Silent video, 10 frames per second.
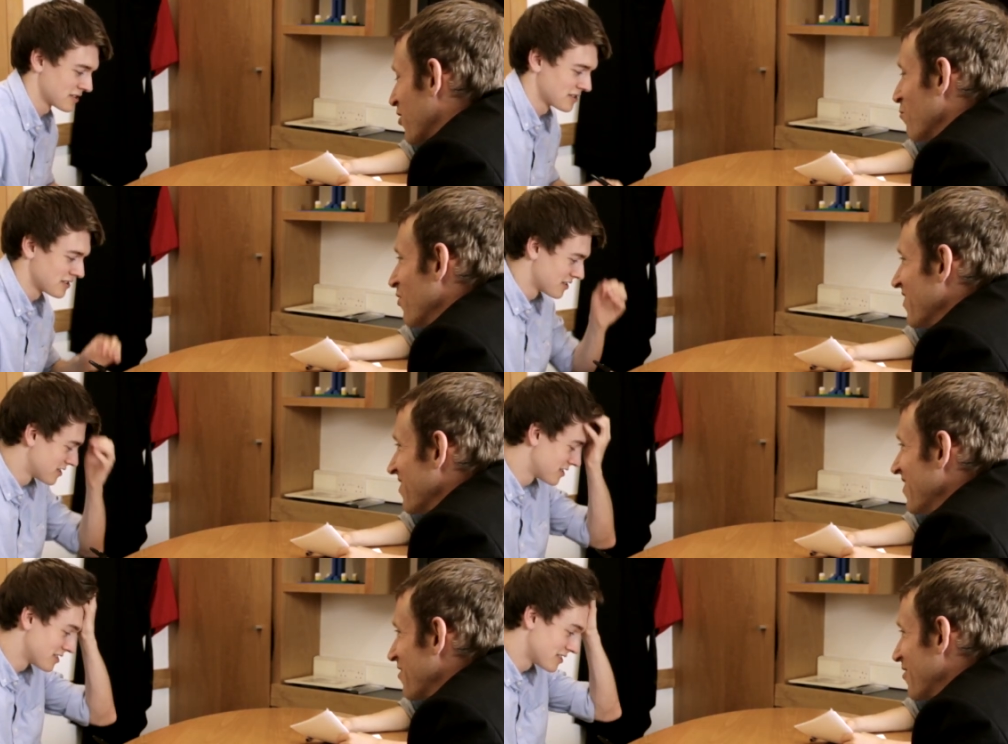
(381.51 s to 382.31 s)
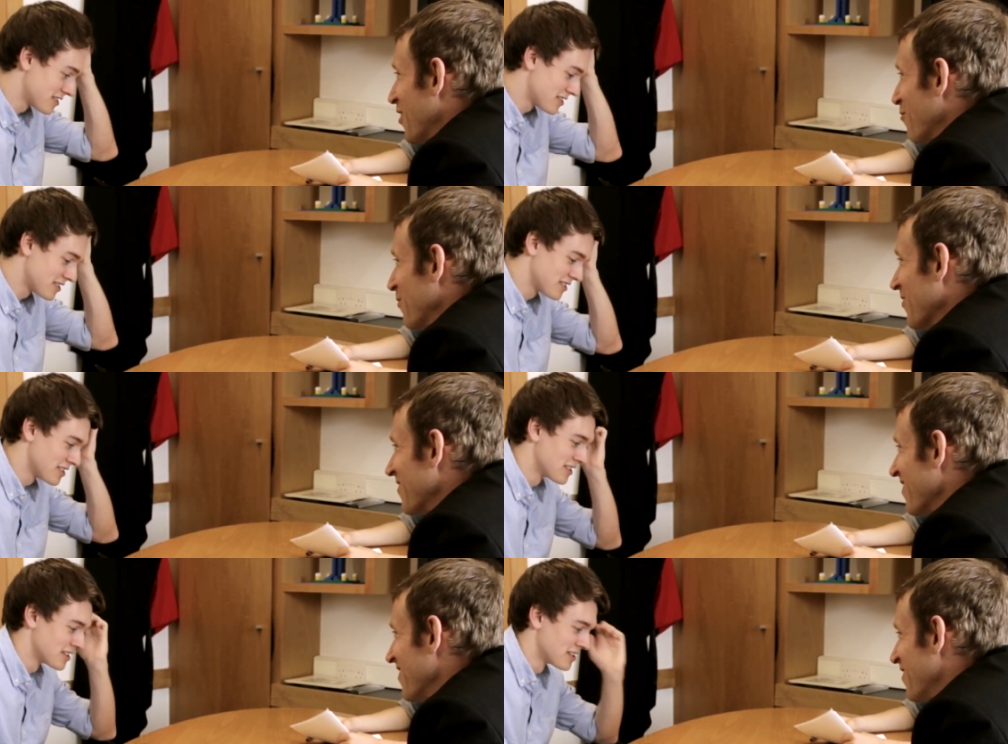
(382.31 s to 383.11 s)
Speaker 1: our confidence in this graph
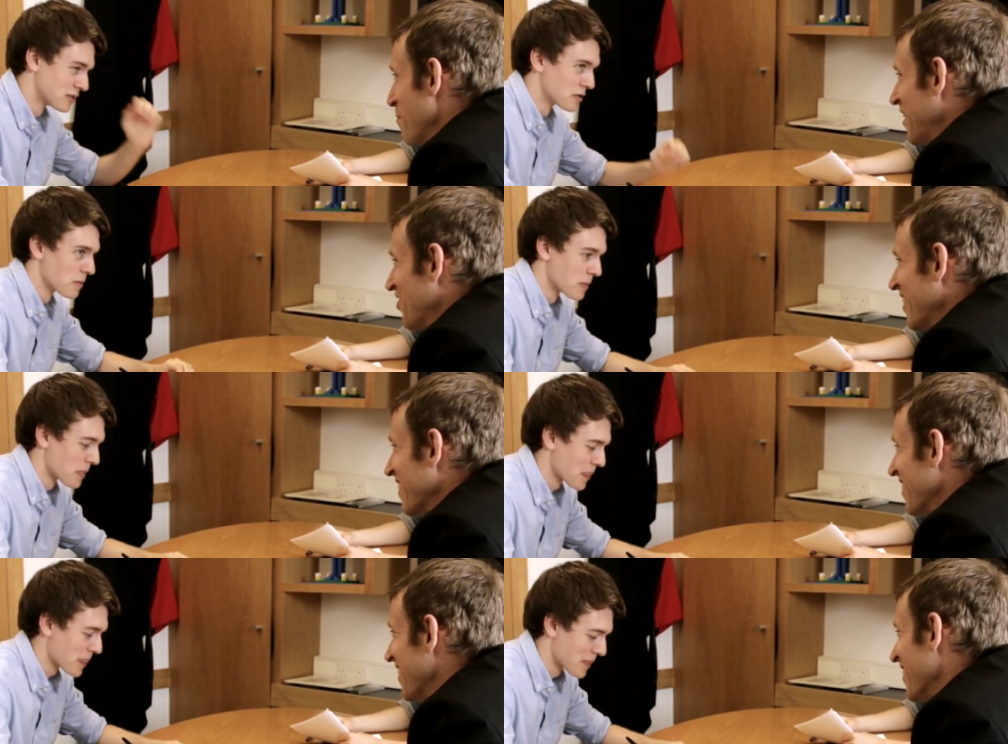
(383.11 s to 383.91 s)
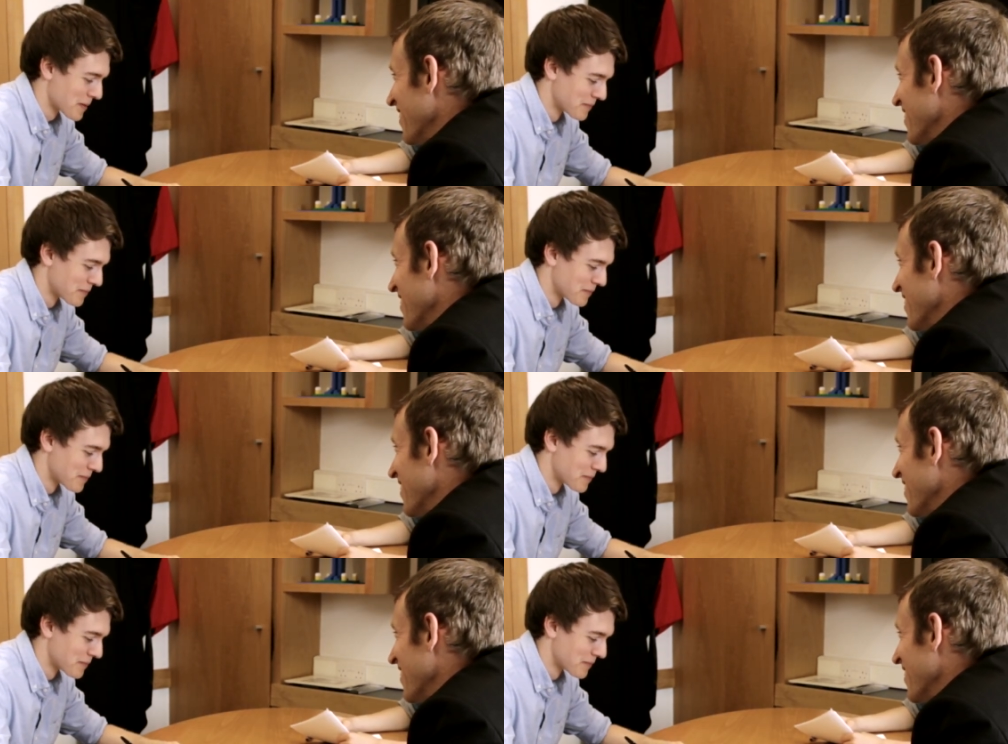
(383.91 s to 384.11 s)
or diminish it?